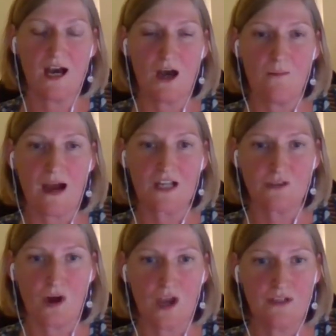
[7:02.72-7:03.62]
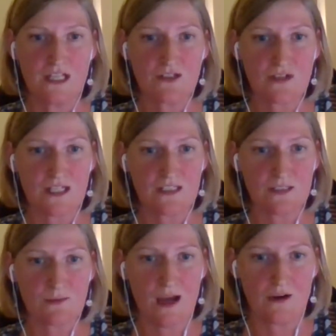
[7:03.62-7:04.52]
and your own interests
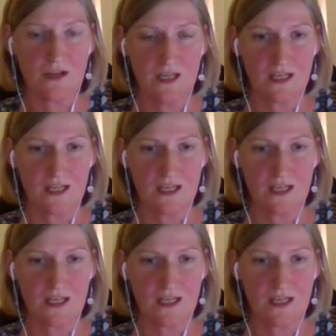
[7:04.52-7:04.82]
as well,